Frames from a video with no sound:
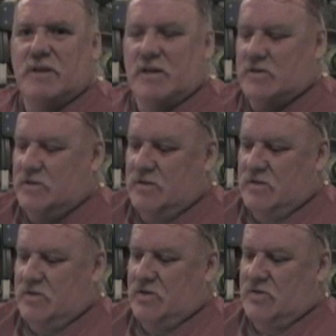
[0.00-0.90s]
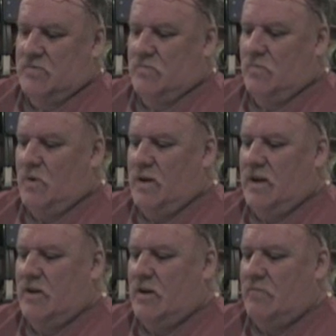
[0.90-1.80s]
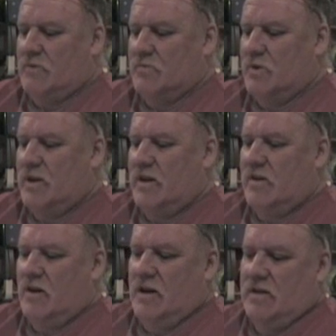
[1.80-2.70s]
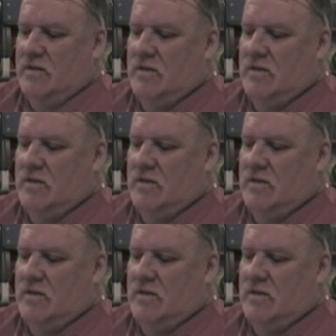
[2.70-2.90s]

because it's just what I got was what I got.